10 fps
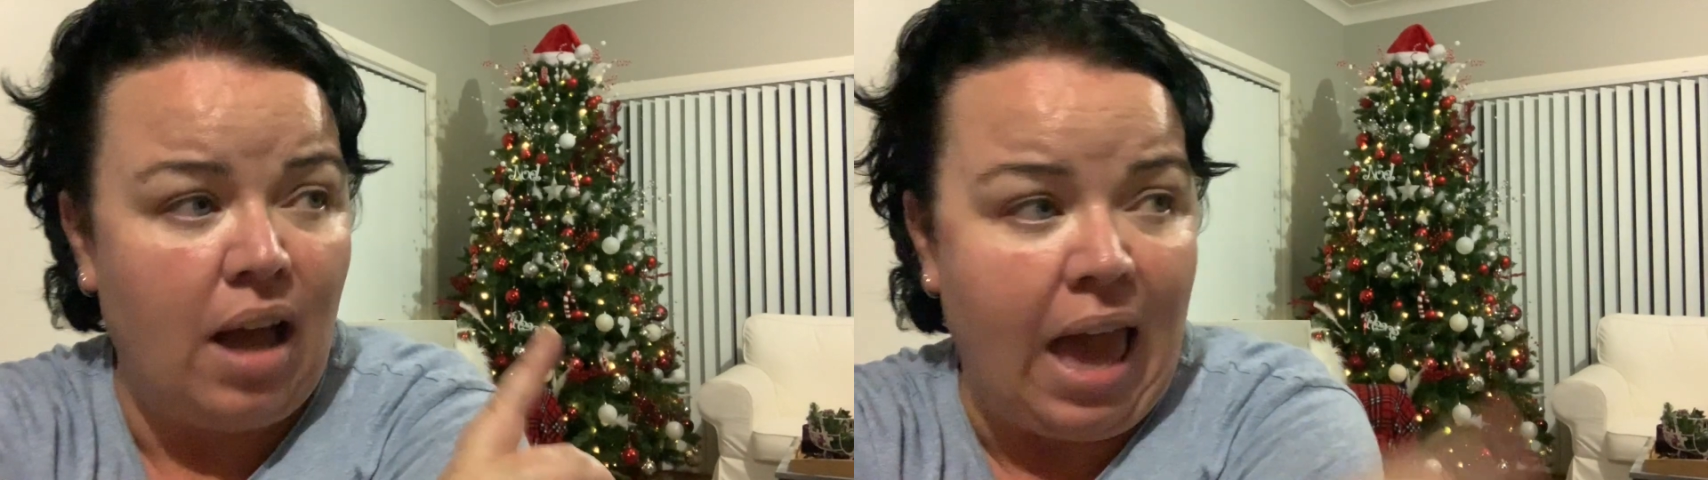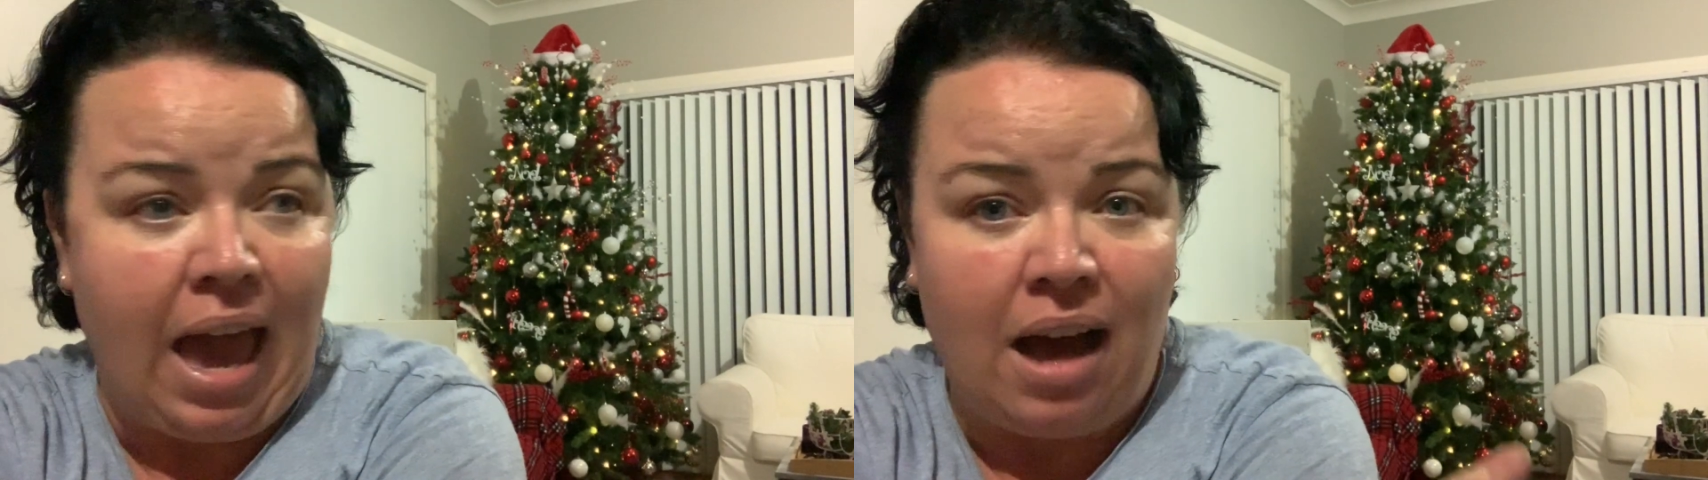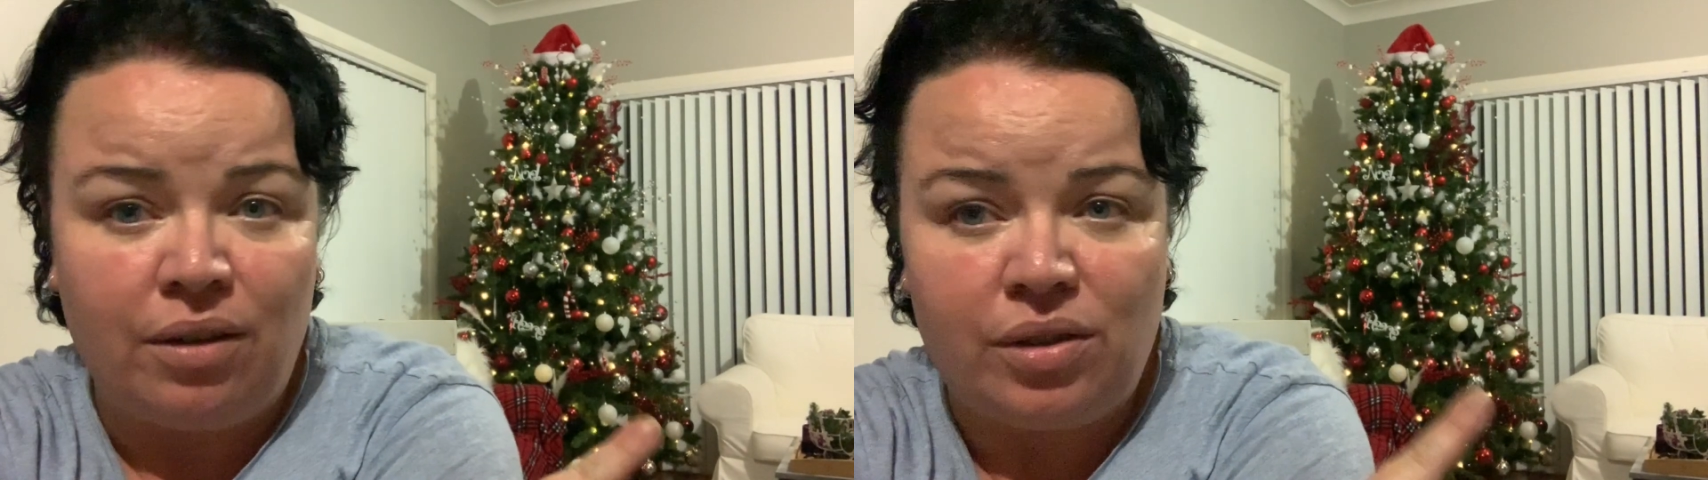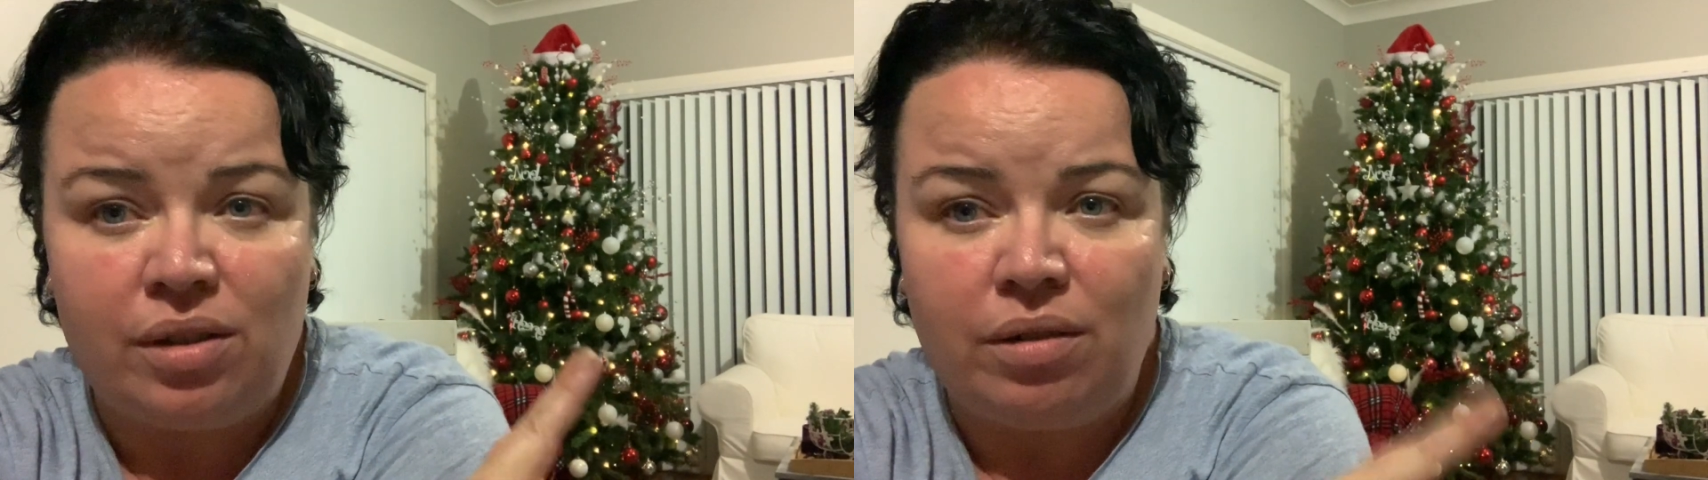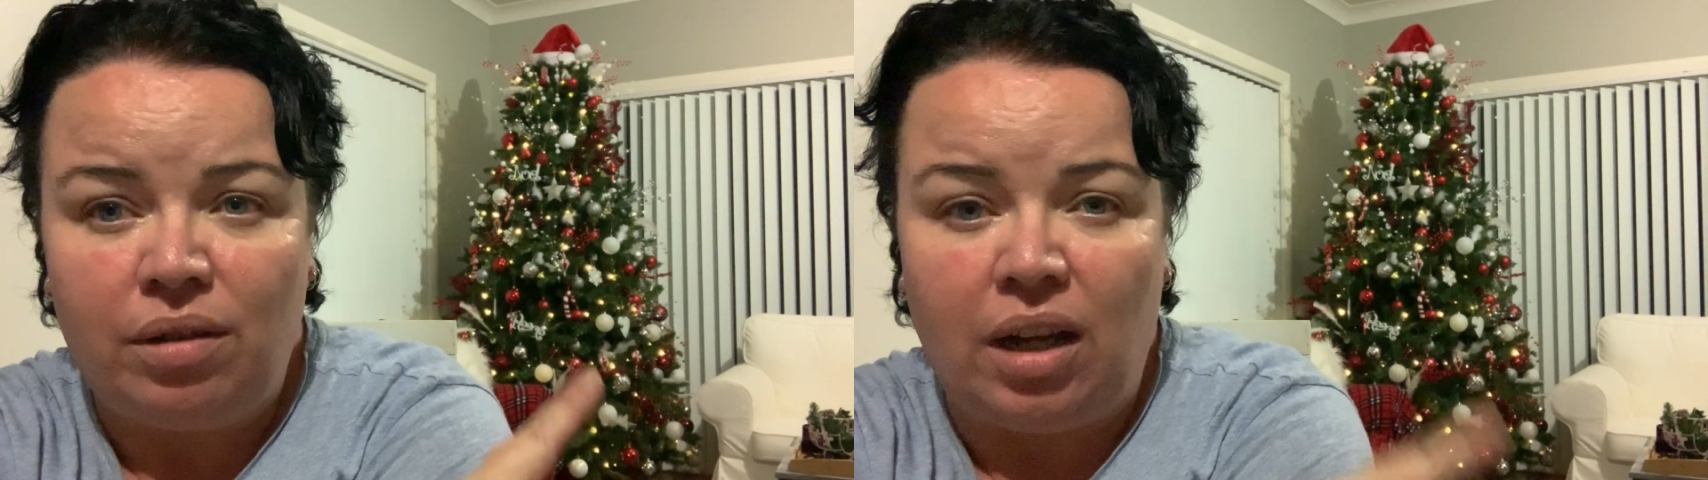out
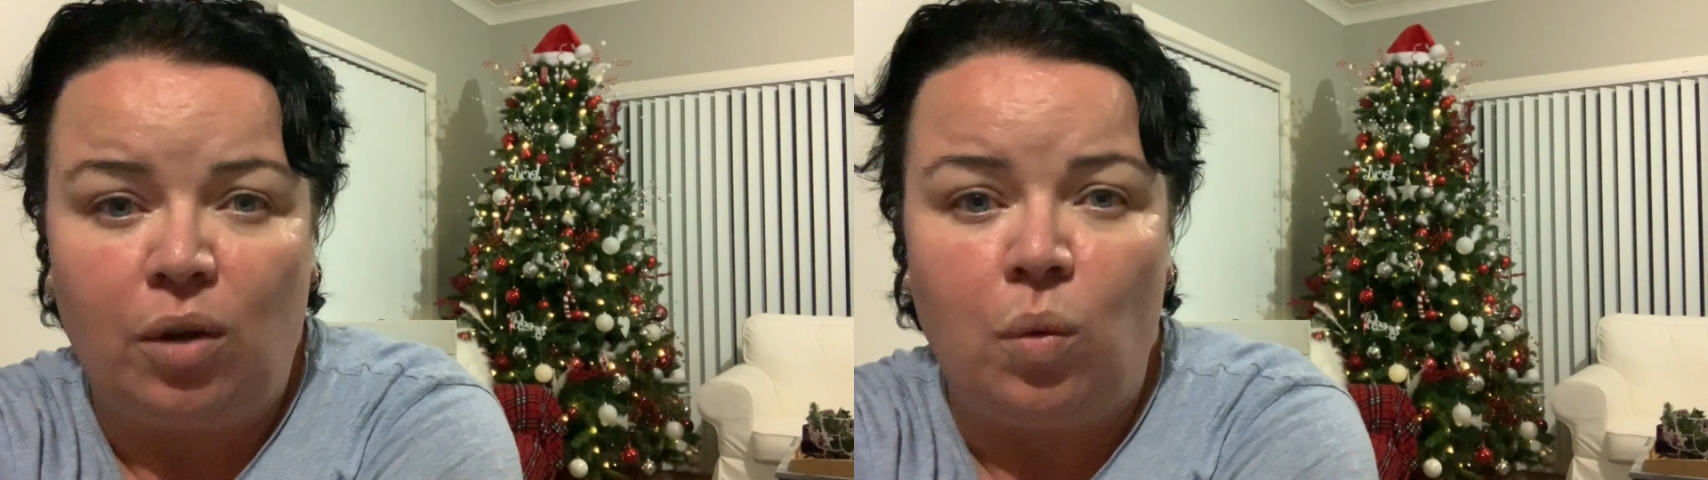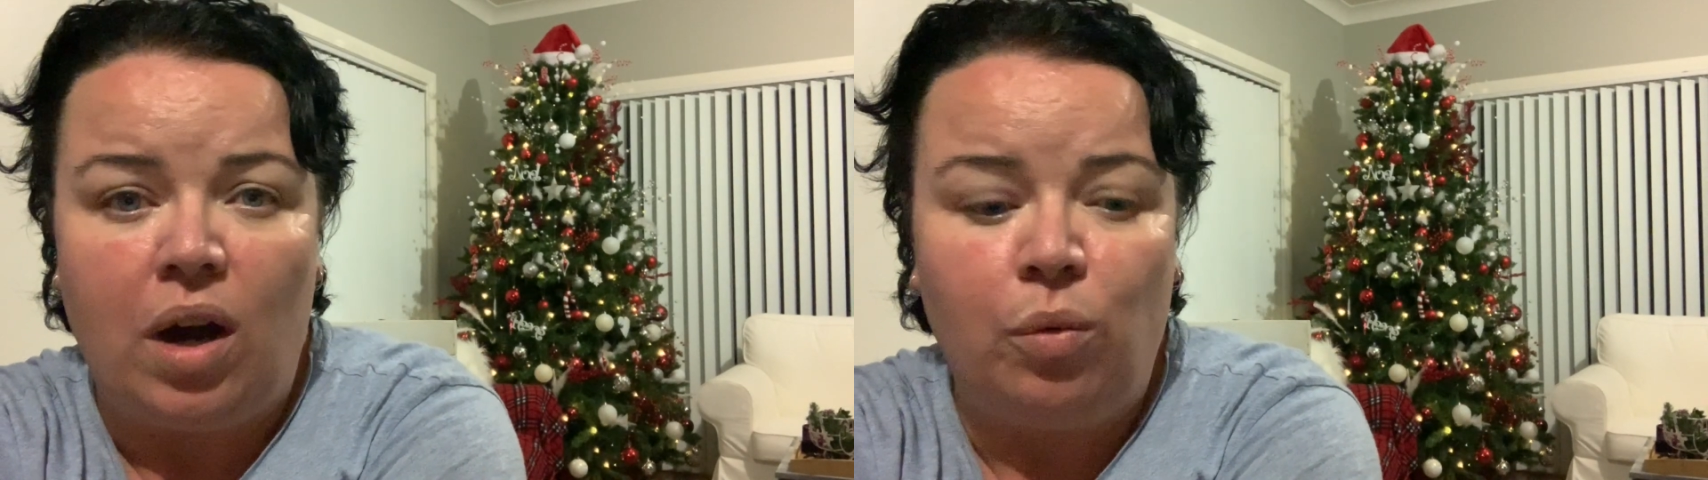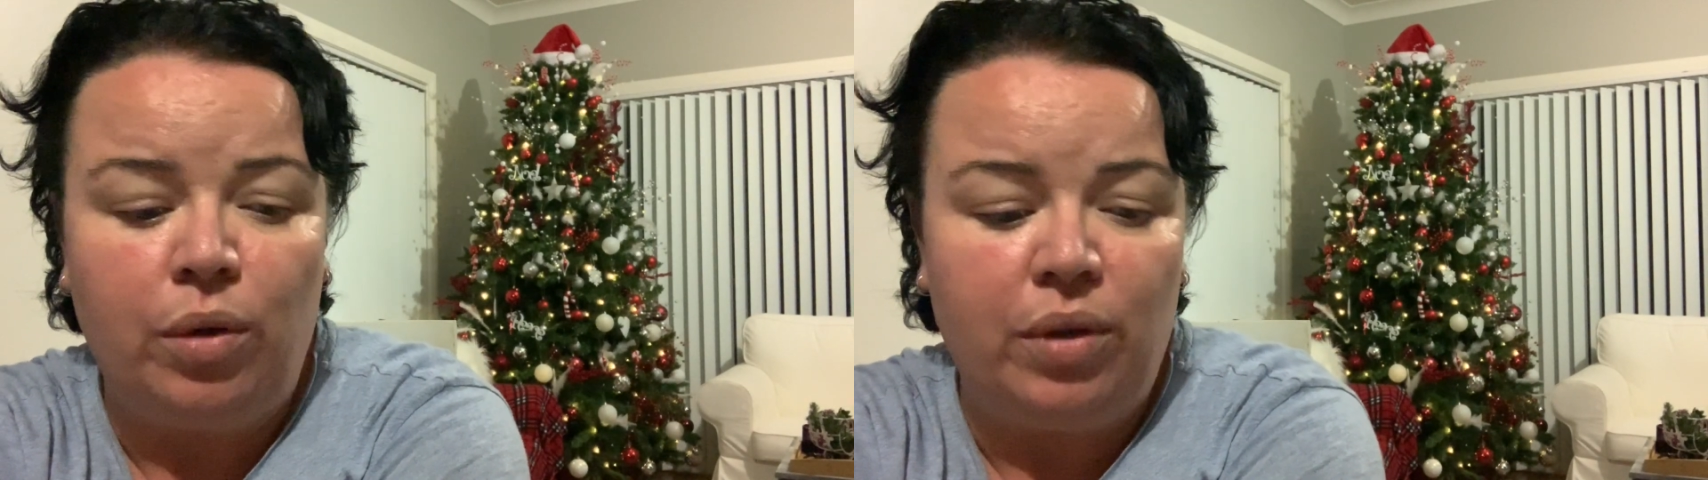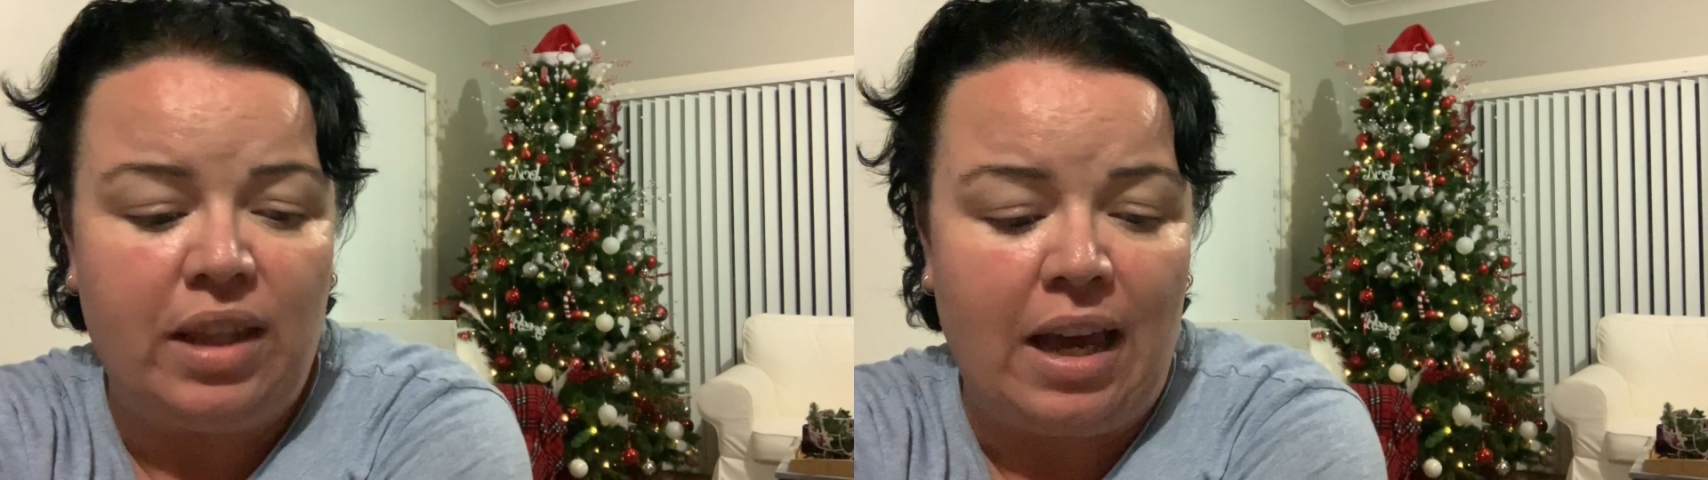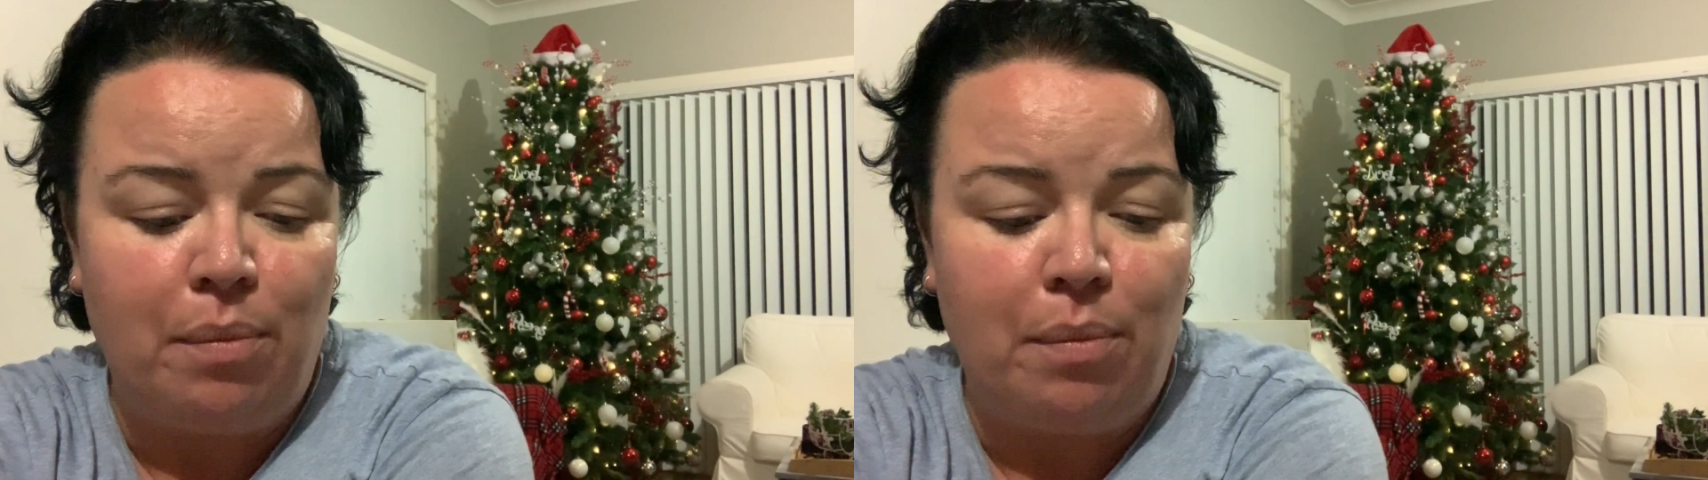like while we were there,